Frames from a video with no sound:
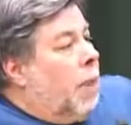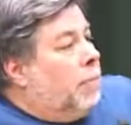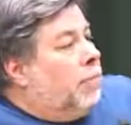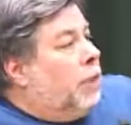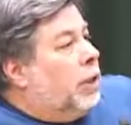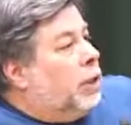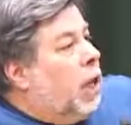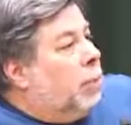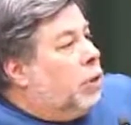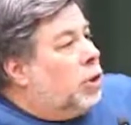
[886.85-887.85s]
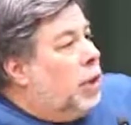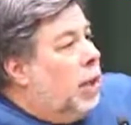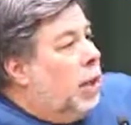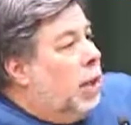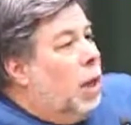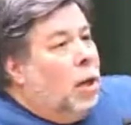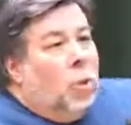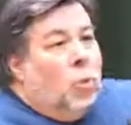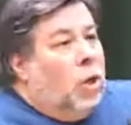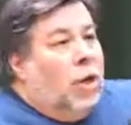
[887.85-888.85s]
I was a very shy person then,
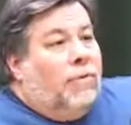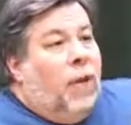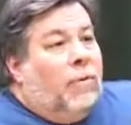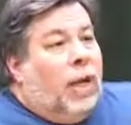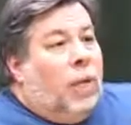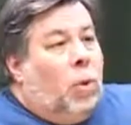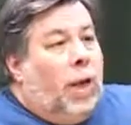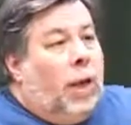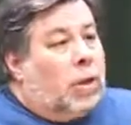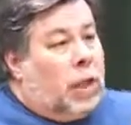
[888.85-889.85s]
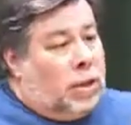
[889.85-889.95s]
wouldn't involve anyone else.